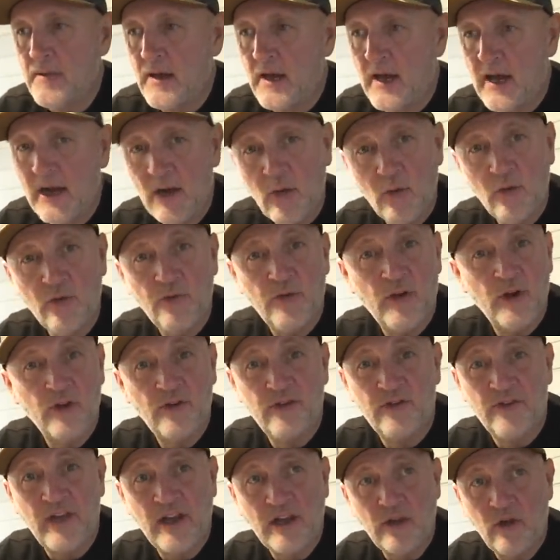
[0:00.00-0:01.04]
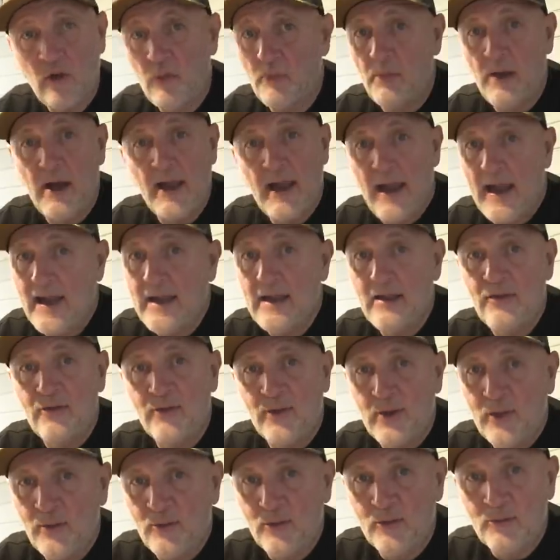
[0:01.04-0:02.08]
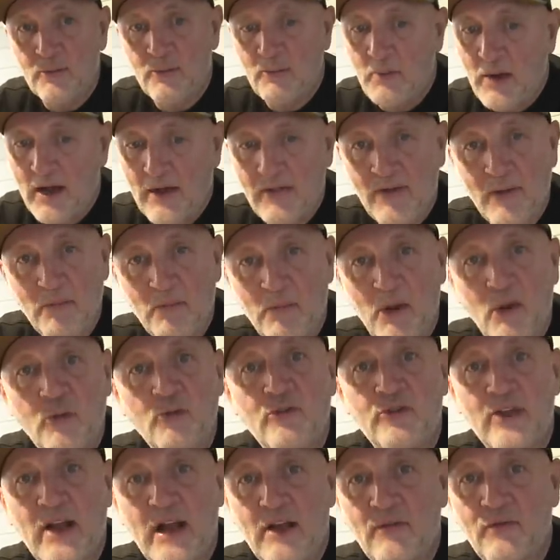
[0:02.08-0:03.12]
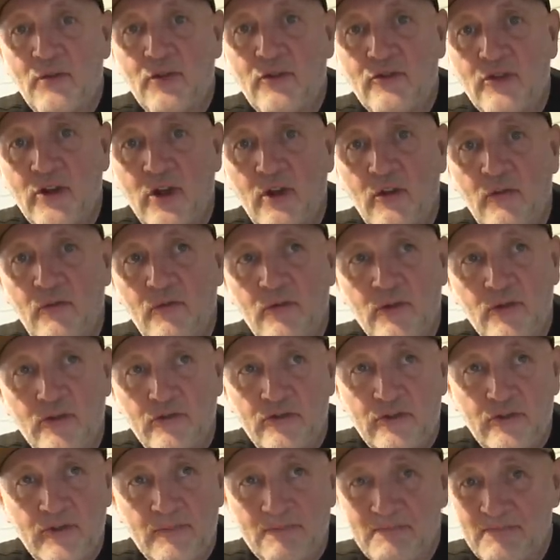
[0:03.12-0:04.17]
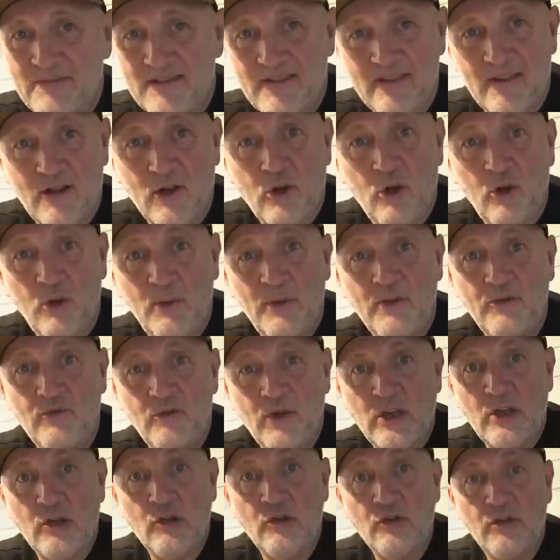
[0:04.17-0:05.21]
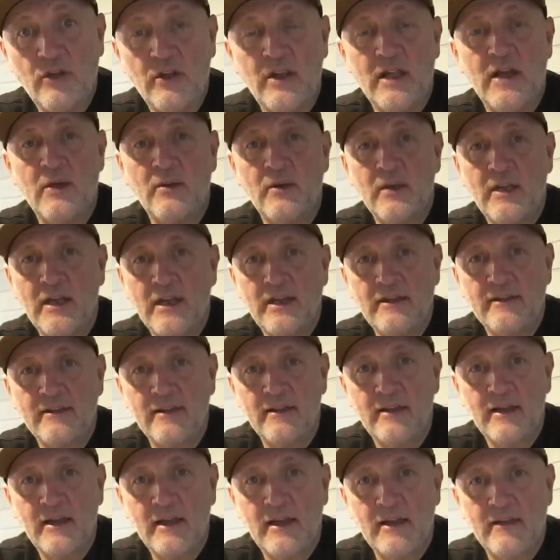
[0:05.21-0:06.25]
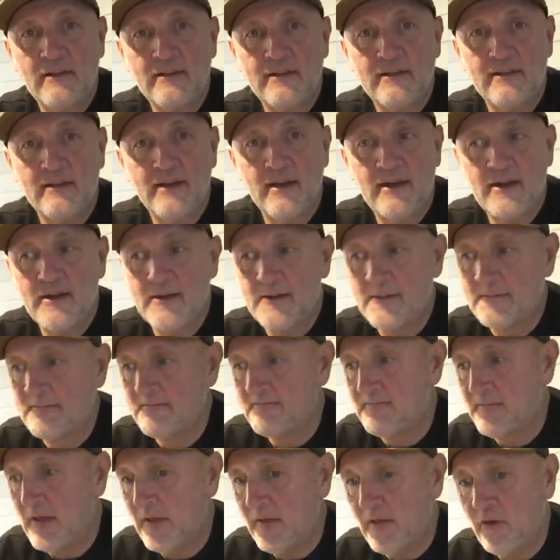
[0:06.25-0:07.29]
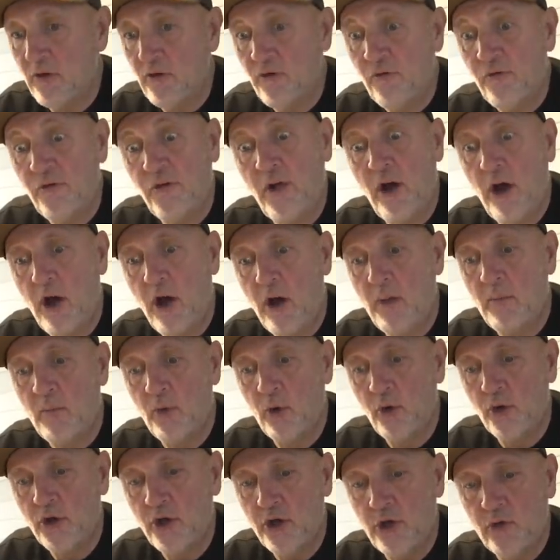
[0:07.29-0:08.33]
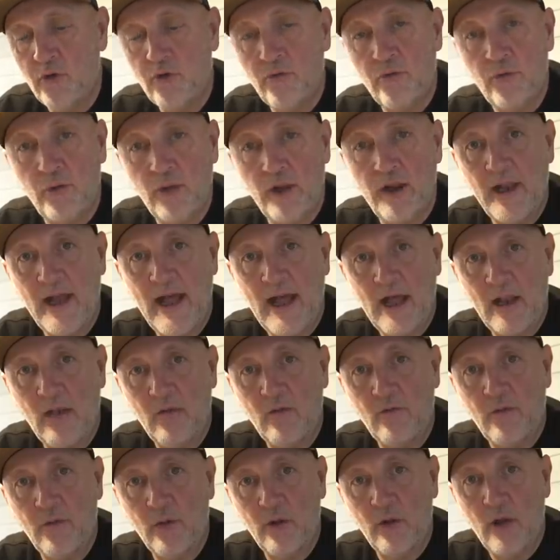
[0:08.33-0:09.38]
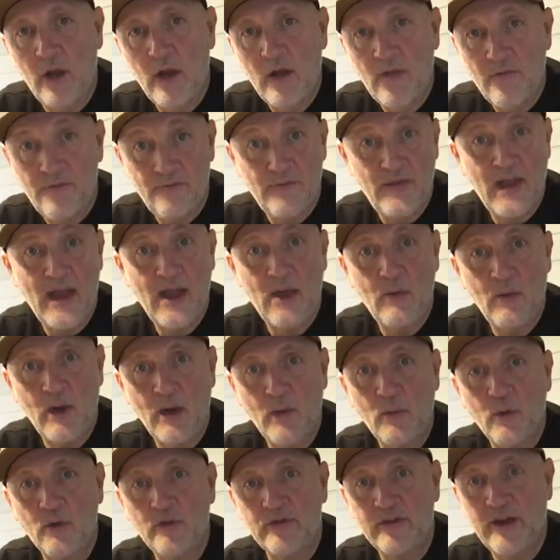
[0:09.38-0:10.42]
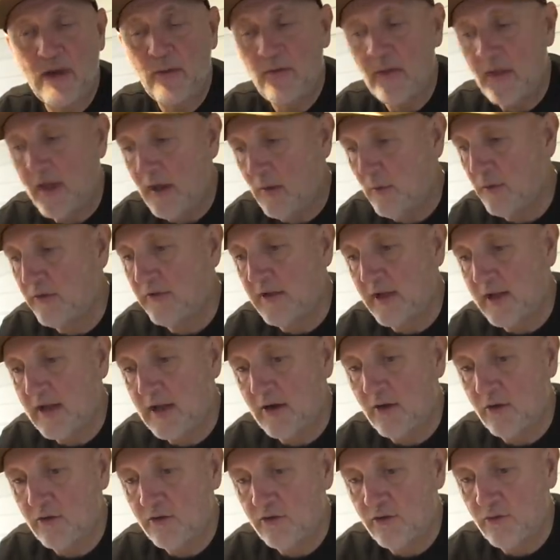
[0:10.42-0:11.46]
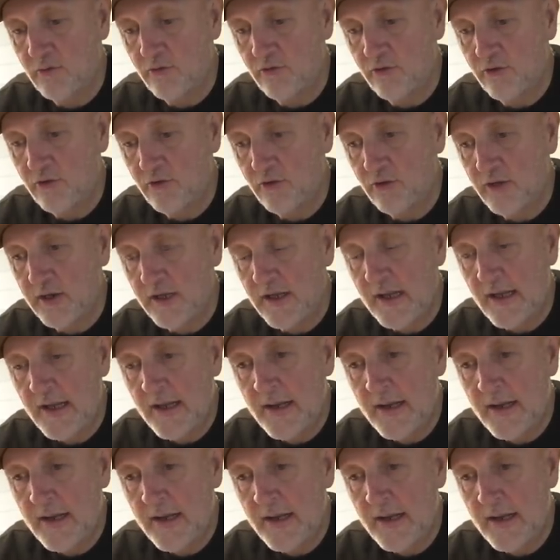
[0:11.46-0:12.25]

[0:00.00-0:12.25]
I go as far as to say don't buy any three wood. I think most average golfers, the club is redundant nowadays. I think it's, um, I think there's far more useful and helpful fairway woods out there, which I'll get onto shortly.